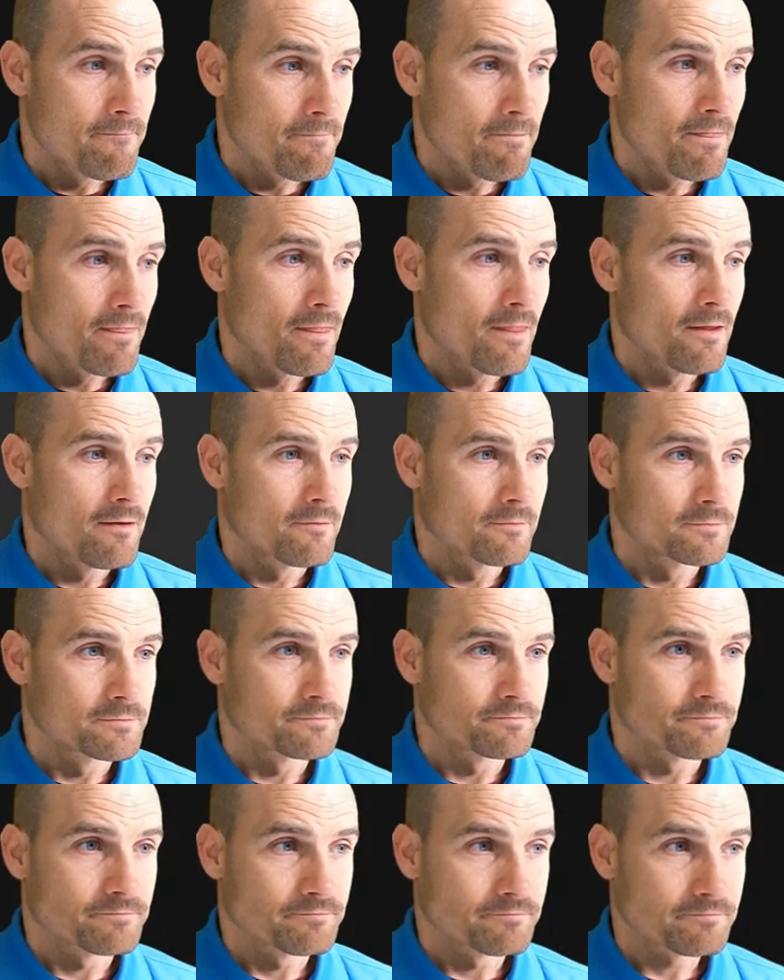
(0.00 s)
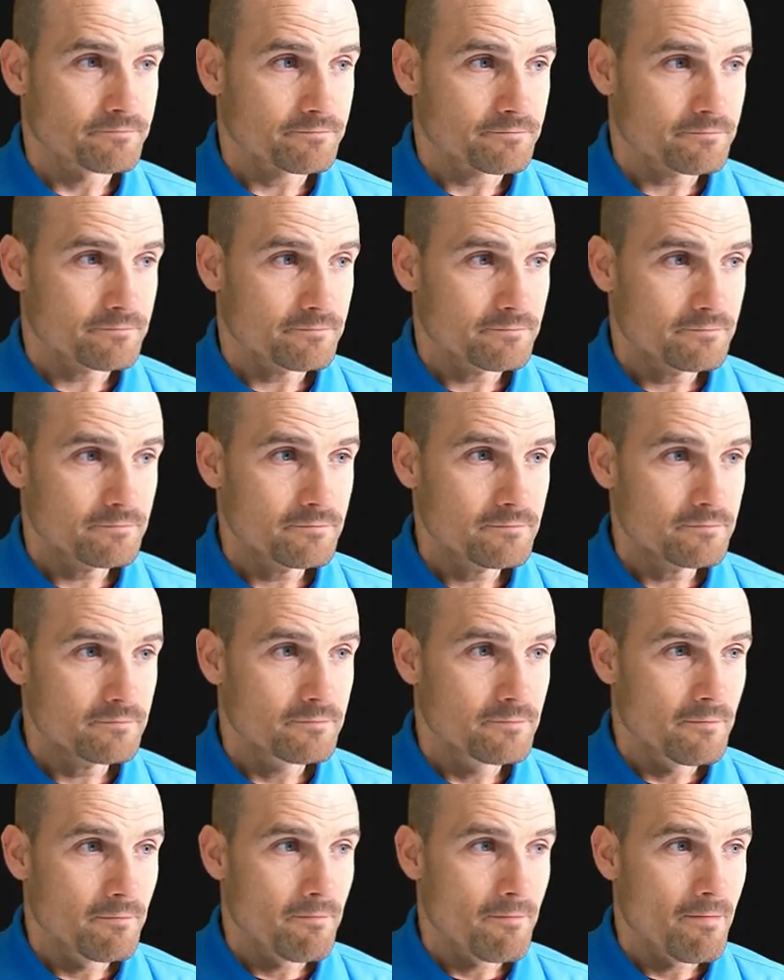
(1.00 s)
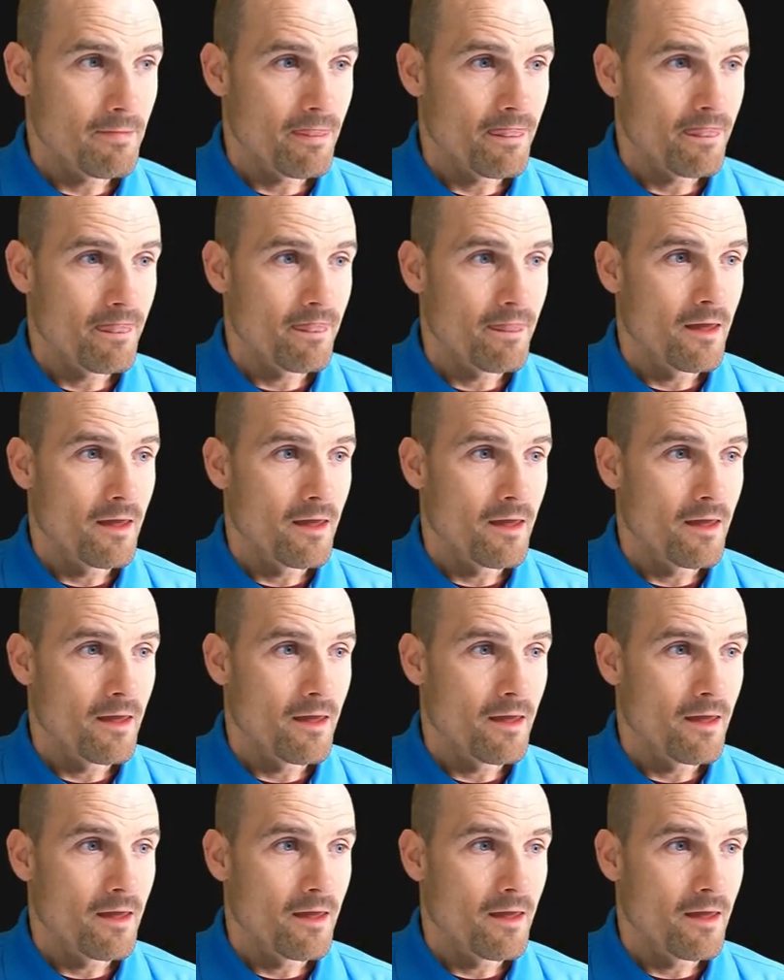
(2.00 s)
Nobody speaks.